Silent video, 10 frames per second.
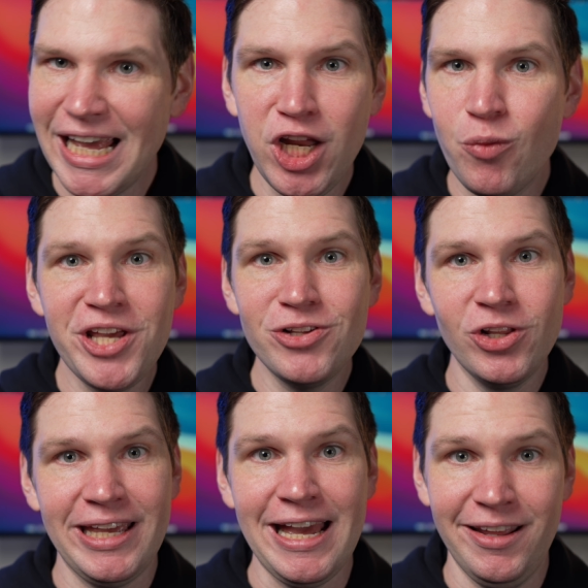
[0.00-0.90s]
any way you
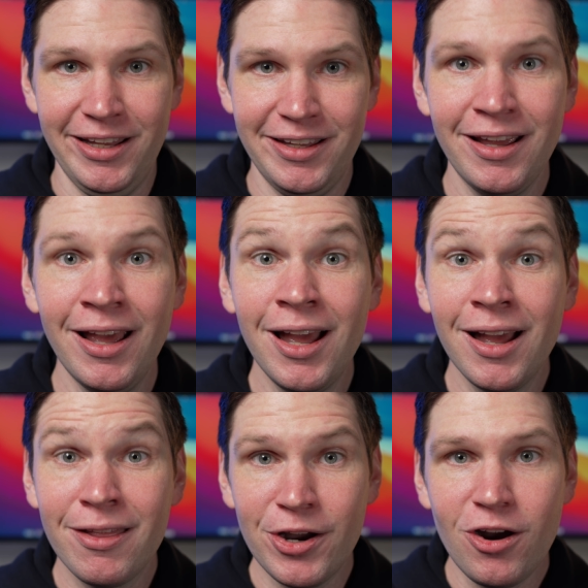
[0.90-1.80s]
look at it,
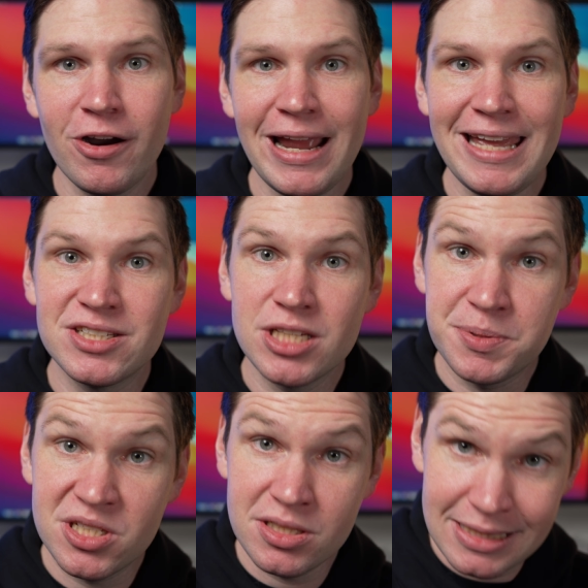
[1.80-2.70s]
there are a
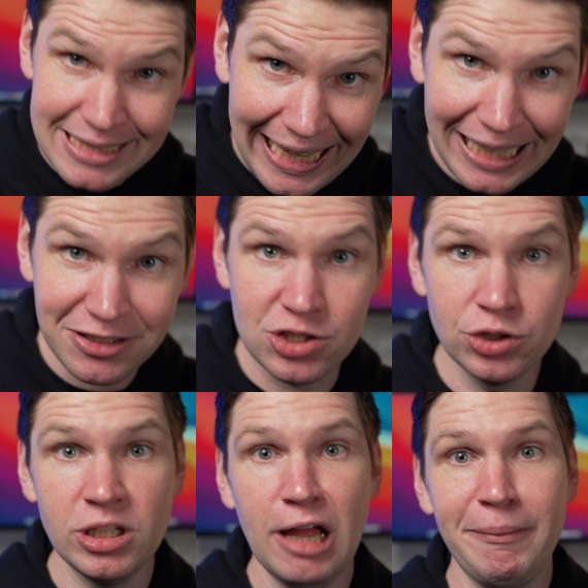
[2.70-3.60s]

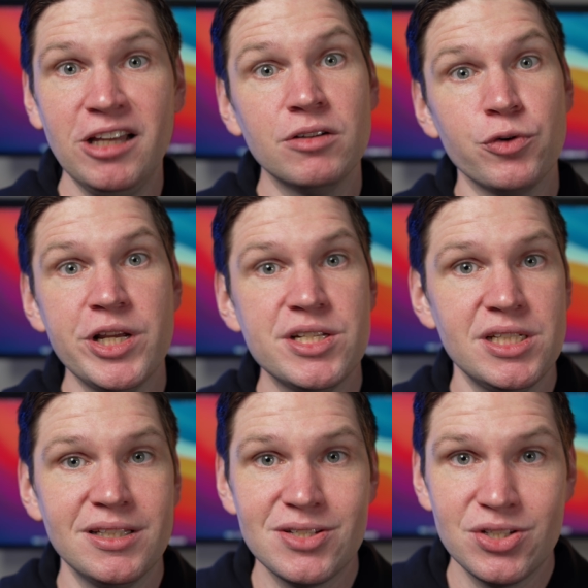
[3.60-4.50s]
substantial amount of
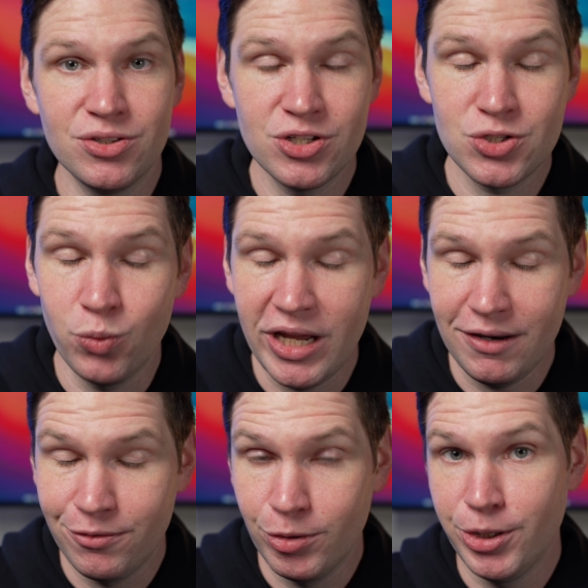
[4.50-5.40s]
reasons to just
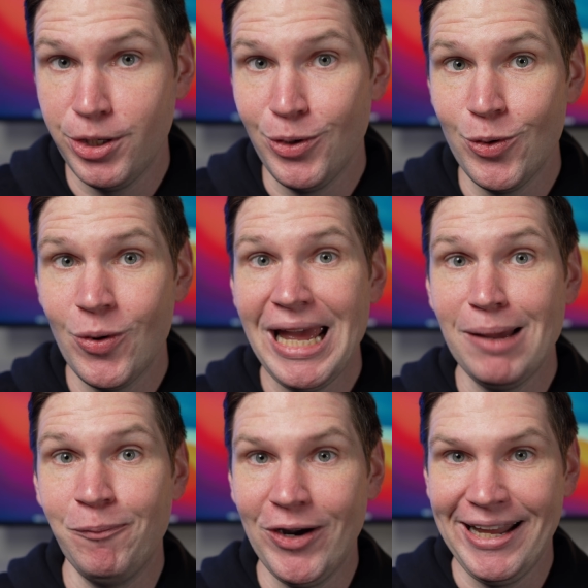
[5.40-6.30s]
wait for the new
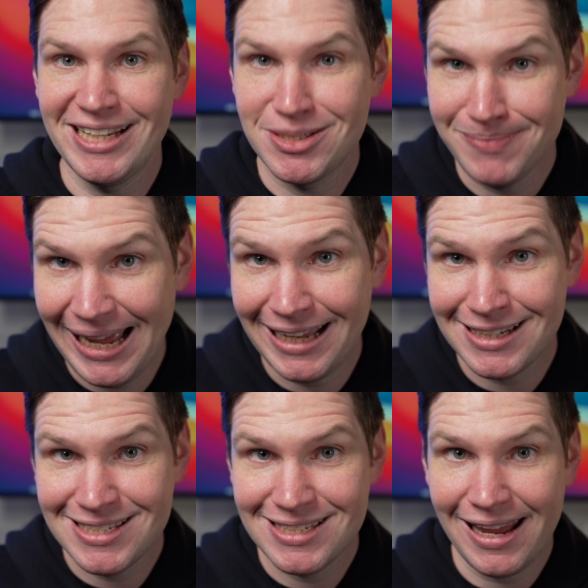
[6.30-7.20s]
M1X
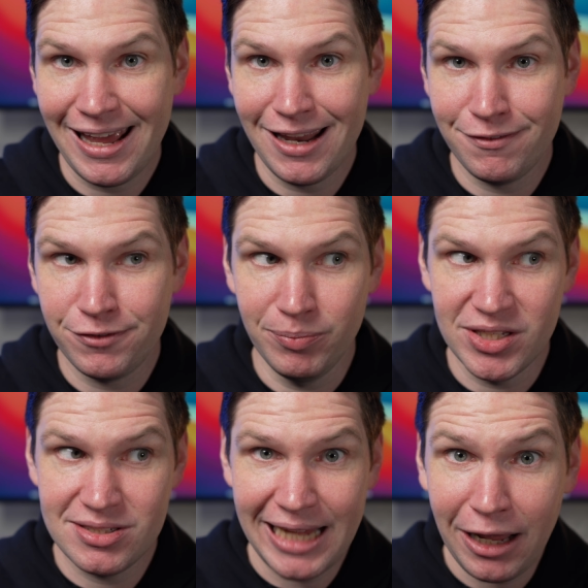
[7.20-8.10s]
Macs, and from
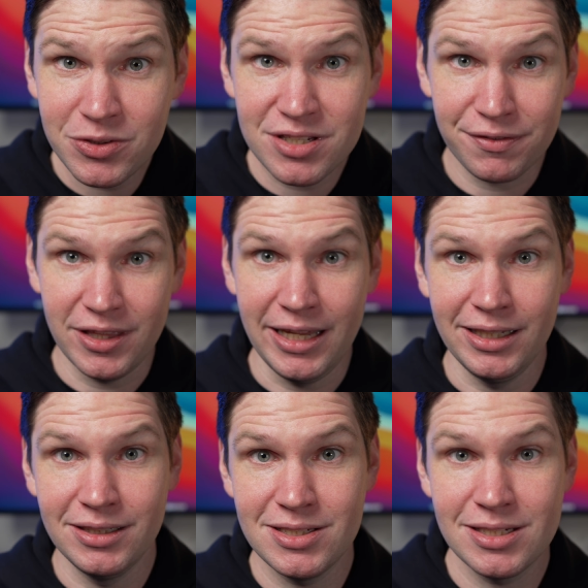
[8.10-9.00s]
the sounds of
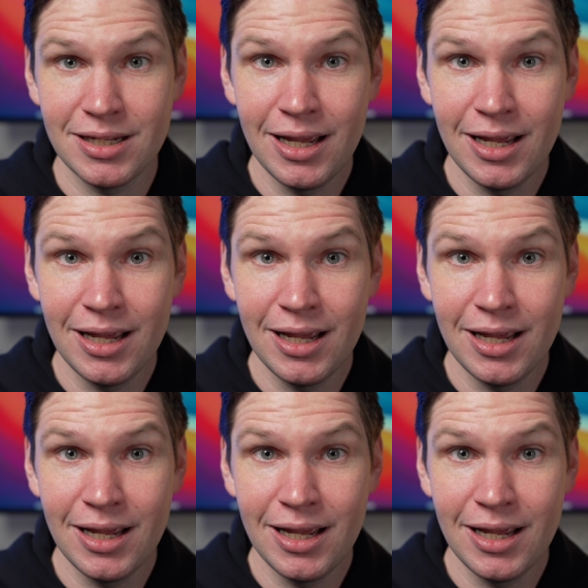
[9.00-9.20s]
things,